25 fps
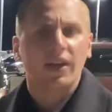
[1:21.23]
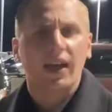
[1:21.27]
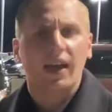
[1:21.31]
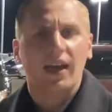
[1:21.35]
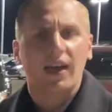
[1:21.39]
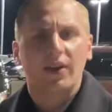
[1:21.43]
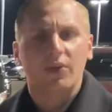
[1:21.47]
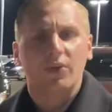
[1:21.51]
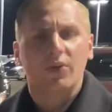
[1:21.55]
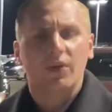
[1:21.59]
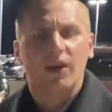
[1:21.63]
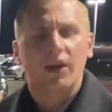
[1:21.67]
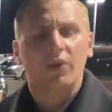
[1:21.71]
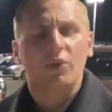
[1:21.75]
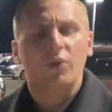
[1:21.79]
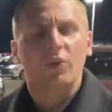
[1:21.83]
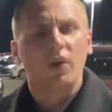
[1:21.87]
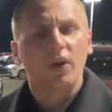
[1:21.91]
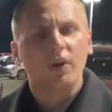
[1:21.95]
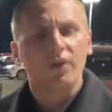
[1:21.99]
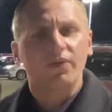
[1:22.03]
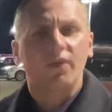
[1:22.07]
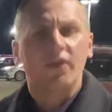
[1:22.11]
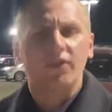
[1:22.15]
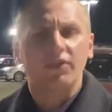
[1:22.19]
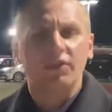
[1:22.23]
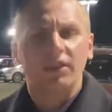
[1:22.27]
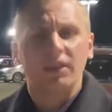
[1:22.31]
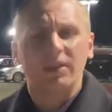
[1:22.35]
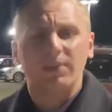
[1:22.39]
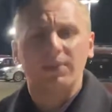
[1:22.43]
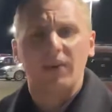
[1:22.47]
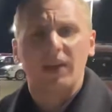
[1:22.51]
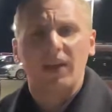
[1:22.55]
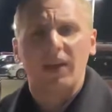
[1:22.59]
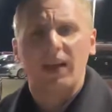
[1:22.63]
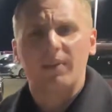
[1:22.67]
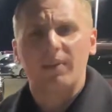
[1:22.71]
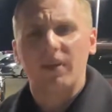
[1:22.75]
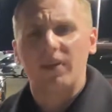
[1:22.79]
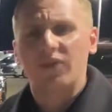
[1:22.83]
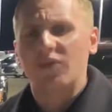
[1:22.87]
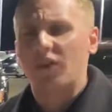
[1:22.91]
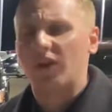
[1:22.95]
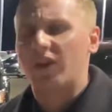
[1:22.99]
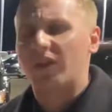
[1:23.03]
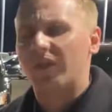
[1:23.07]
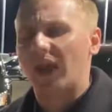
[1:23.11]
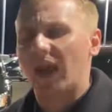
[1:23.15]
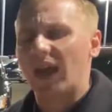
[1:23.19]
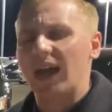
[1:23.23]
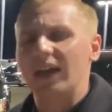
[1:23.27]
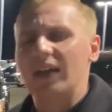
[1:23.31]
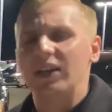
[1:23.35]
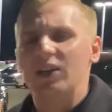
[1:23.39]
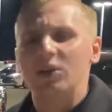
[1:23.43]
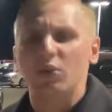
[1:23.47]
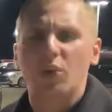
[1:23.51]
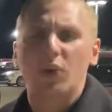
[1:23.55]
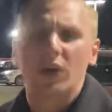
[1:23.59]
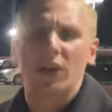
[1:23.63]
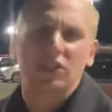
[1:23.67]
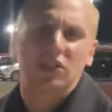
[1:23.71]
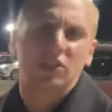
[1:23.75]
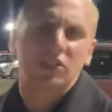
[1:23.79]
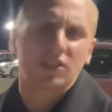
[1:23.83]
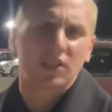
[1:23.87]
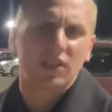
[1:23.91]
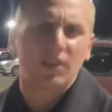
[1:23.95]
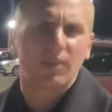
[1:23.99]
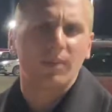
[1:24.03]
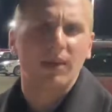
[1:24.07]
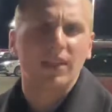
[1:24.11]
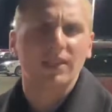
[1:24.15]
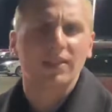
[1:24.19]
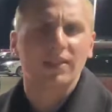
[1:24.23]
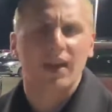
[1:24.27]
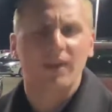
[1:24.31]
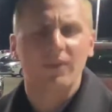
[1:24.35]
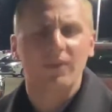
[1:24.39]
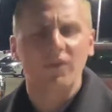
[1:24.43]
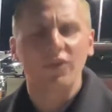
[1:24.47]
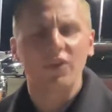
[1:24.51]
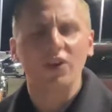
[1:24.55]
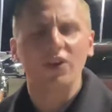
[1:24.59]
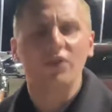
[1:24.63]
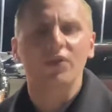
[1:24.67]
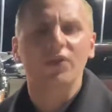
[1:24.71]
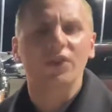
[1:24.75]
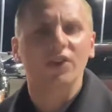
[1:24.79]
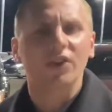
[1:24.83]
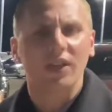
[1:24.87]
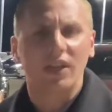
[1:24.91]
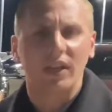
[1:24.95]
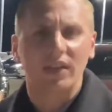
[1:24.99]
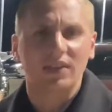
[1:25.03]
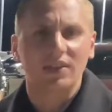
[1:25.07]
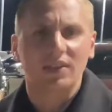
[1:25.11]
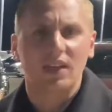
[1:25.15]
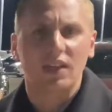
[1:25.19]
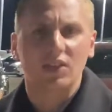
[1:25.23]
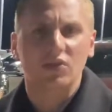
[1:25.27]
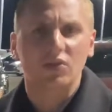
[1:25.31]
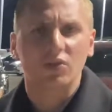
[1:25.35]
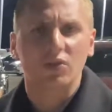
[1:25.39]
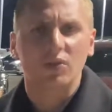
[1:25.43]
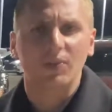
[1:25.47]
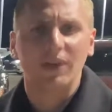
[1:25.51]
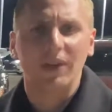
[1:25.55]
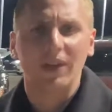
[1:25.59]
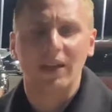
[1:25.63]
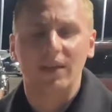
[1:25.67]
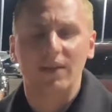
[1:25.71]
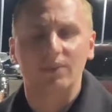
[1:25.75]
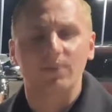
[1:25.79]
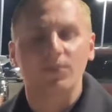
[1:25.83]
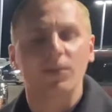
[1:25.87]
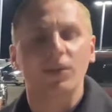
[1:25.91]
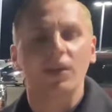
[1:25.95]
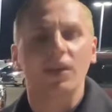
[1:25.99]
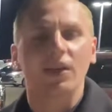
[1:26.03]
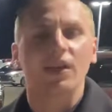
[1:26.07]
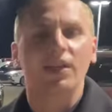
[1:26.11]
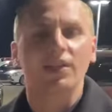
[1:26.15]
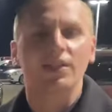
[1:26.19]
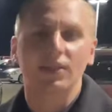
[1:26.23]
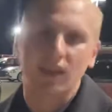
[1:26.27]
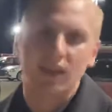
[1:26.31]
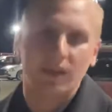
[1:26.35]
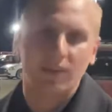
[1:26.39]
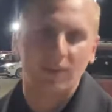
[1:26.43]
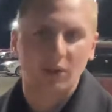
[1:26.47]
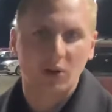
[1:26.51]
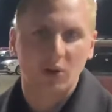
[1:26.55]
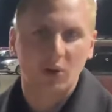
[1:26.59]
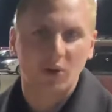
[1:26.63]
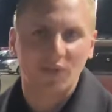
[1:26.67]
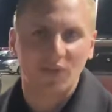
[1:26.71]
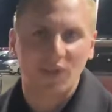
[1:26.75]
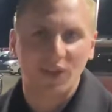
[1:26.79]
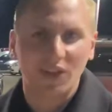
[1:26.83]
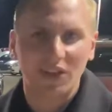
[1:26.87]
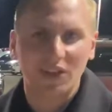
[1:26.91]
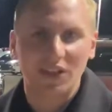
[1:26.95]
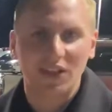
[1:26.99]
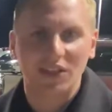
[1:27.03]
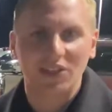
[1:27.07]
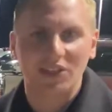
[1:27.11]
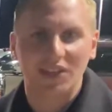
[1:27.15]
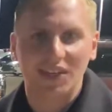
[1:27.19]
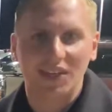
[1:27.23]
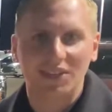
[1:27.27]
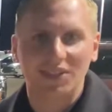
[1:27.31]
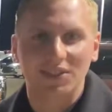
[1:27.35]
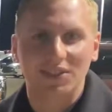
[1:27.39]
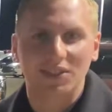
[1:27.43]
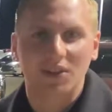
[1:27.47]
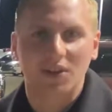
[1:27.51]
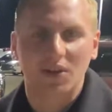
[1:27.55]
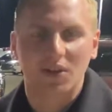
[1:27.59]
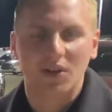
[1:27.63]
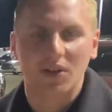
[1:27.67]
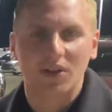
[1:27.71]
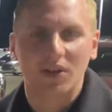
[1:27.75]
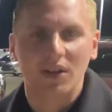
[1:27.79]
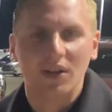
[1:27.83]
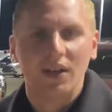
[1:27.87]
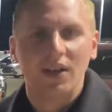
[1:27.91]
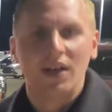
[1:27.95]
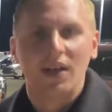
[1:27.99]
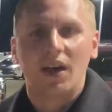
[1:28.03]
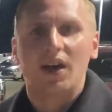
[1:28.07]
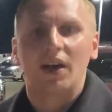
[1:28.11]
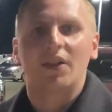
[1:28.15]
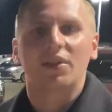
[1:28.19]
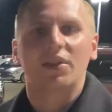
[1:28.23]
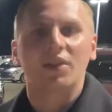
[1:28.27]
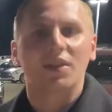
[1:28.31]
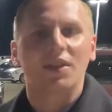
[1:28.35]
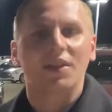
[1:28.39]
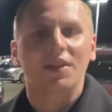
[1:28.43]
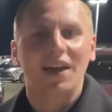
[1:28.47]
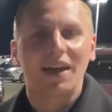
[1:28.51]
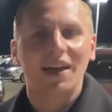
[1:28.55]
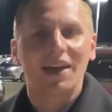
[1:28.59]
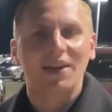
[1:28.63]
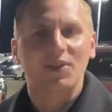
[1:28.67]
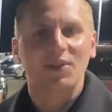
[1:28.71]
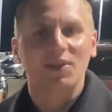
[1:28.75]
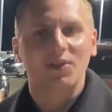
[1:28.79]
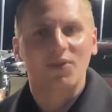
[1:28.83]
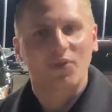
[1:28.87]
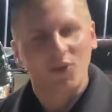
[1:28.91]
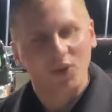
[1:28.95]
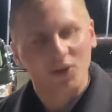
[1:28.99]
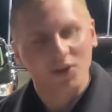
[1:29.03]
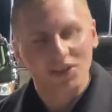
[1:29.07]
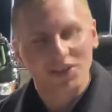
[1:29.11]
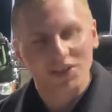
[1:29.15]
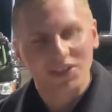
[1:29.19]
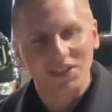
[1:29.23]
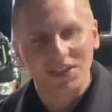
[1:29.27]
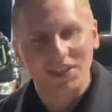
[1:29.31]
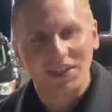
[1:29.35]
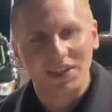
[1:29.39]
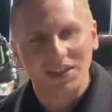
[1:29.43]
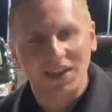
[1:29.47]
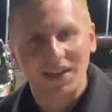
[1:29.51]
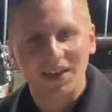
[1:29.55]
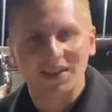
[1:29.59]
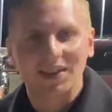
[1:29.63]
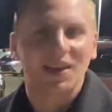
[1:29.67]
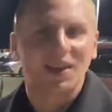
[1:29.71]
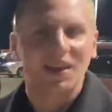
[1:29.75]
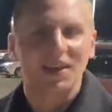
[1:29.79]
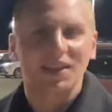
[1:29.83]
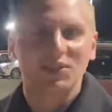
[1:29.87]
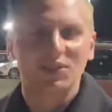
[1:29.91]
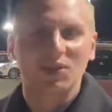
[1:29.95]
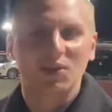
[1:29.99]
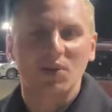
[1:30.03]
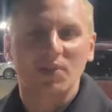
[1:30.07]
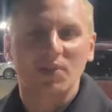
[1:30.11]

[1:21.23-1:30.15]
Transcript: at around 1.15 p.m. If you have any questions in the meantime, feel free to get in touch with me and please let me know if anything changes at all. Other than that, I look forward to seeing you then. Thank you so